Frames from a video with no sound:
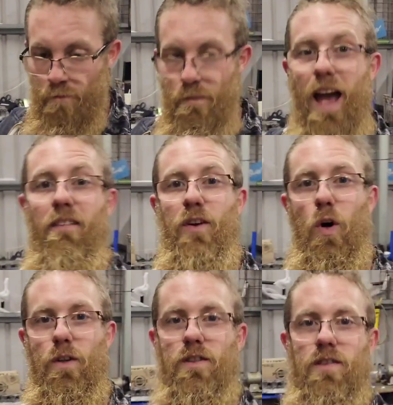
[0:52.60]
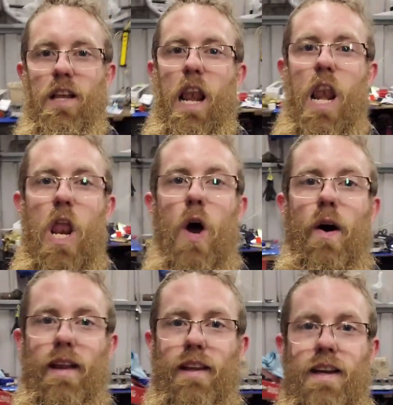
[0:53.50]
May have got
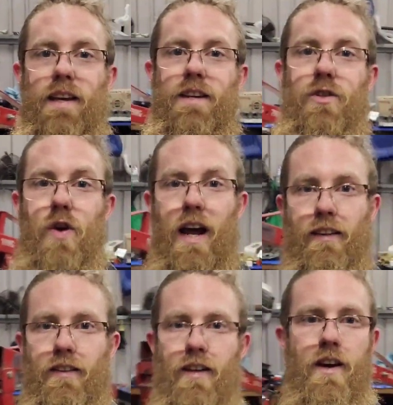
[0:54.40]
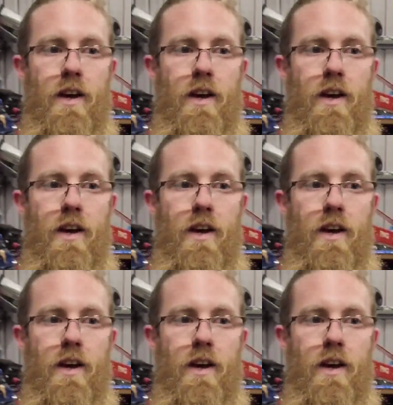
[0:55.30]
slightly distracted.